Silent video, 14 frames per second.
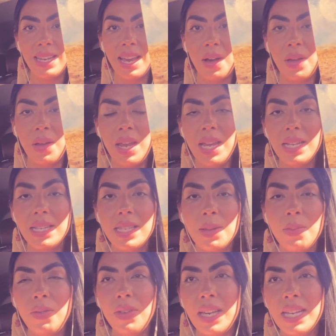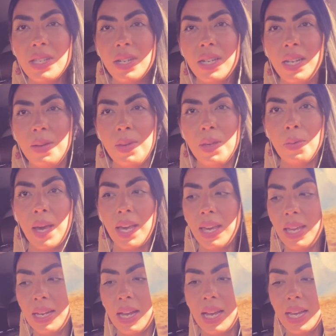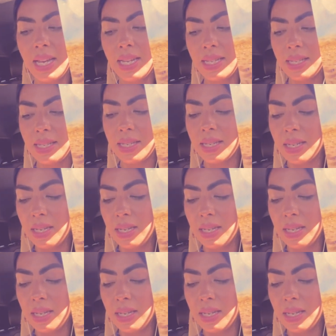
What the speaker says: out. Some of you guys are going to be recognized.